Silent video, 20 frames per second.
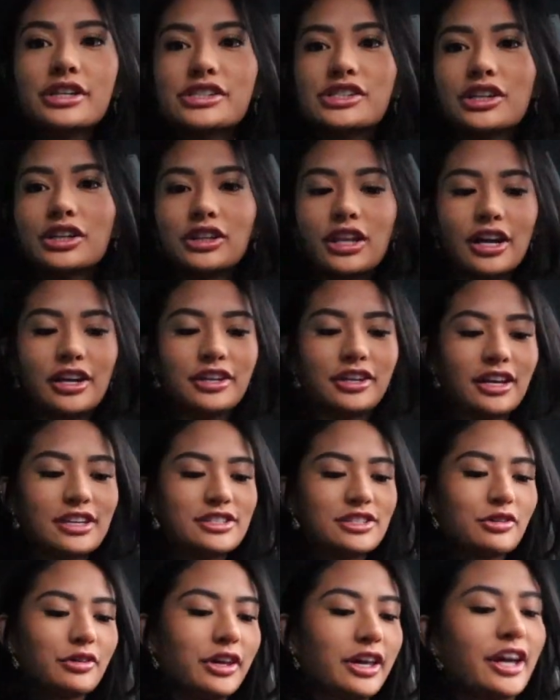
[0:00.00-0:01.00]
sure a lot of you guys
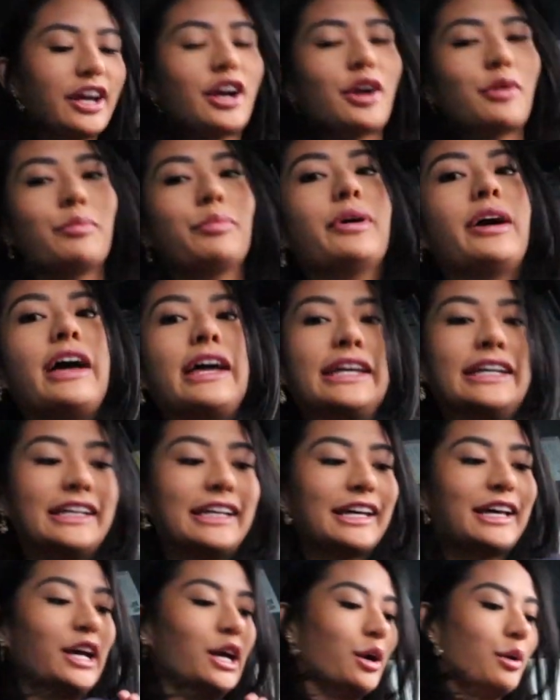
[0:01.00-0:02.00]
don't care, but
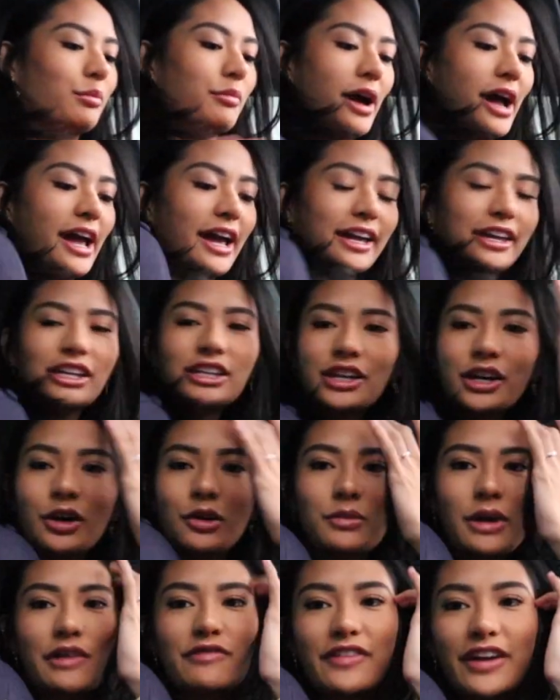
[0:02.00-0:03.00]
my
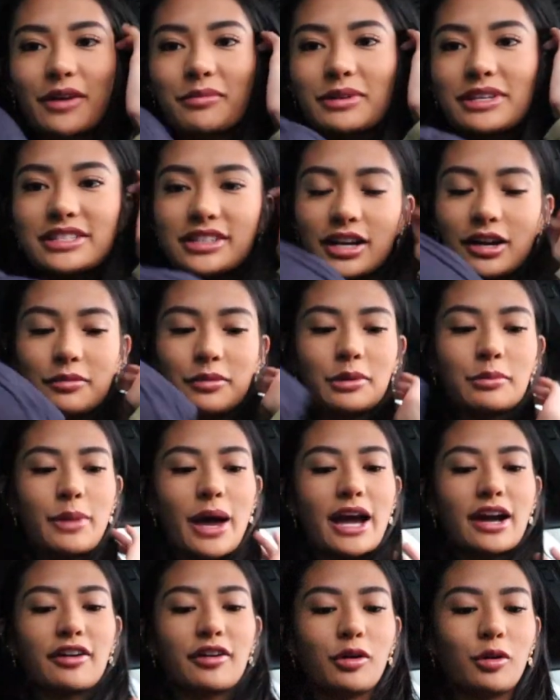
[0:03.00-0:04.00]
family's coming
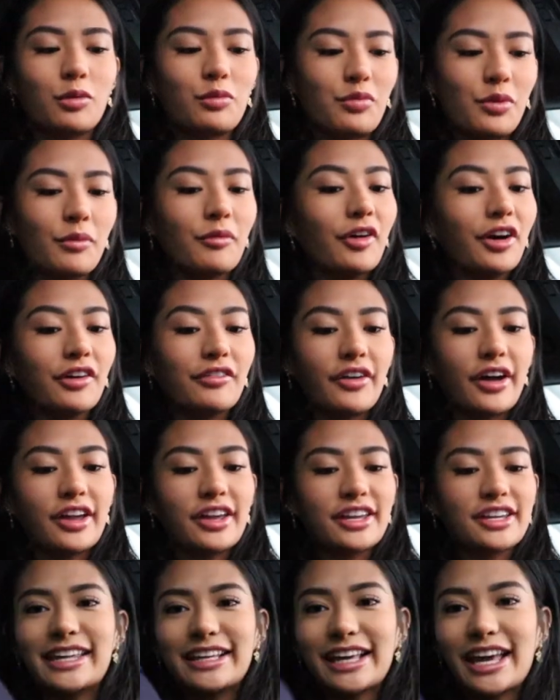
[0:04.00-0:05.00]
back home from
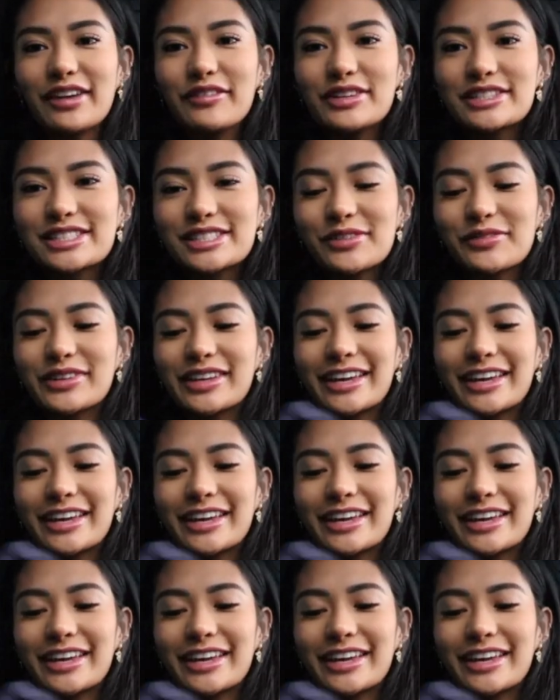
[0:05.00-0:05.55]
Hawaii. They gave us some